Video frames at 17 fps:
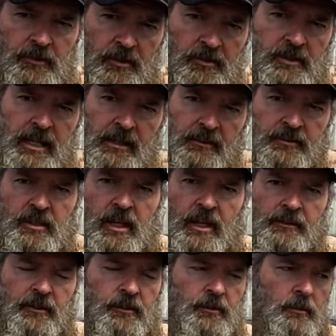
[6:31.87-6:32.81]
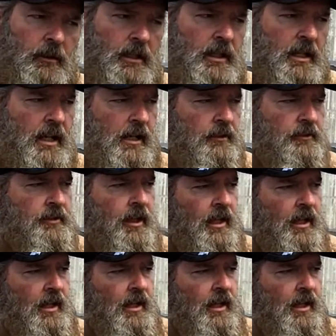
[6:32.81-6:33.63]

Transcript: just outside this greenhouse,